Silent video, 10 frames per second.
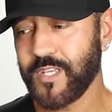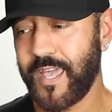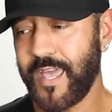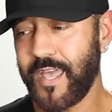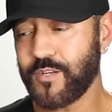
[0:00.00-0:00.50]

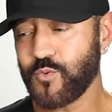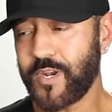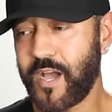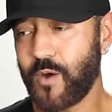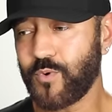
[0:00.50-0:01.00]
and
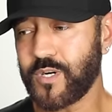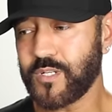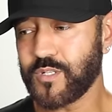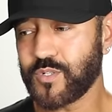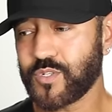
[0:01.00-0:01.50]
when I
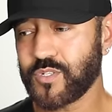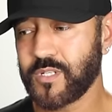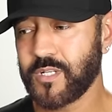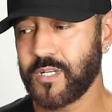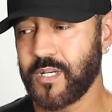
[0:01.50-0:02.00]
was
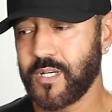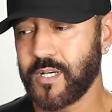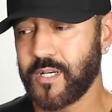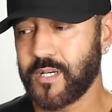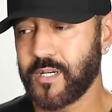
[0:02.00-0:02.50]

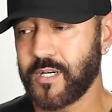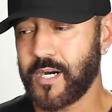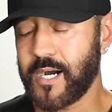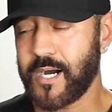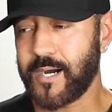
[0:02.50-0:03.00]

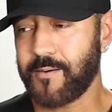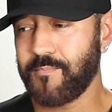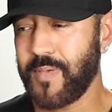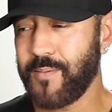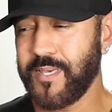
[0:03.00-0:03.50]
uh,
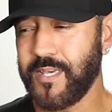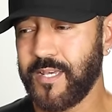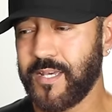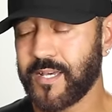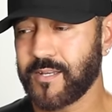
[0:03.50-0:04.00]

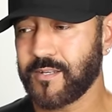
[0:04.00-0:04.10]
maybe